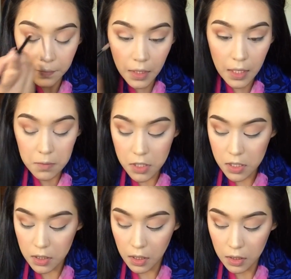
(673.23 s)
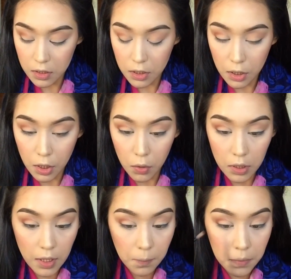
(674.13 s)
And I'm just
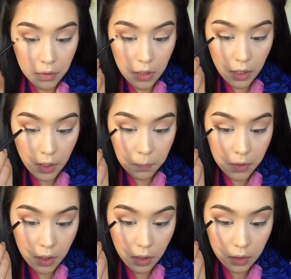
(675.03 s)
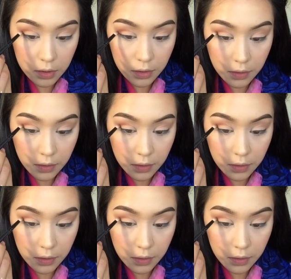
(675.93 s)
slowly building up the color.